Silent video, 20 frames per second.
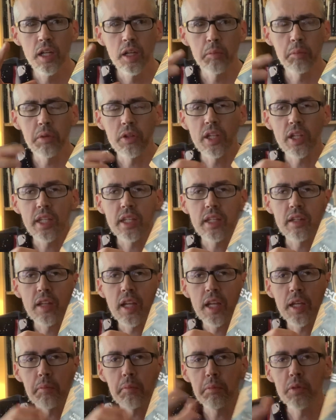but they
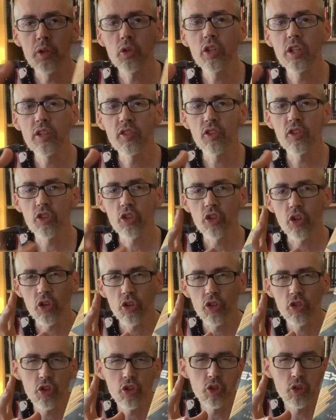contain millions of
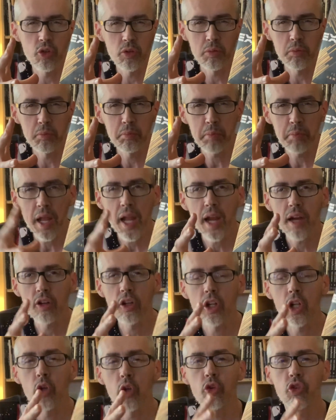stars that are packed
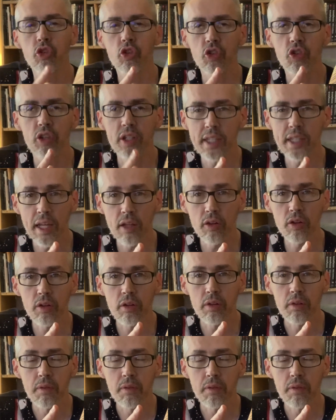closer together.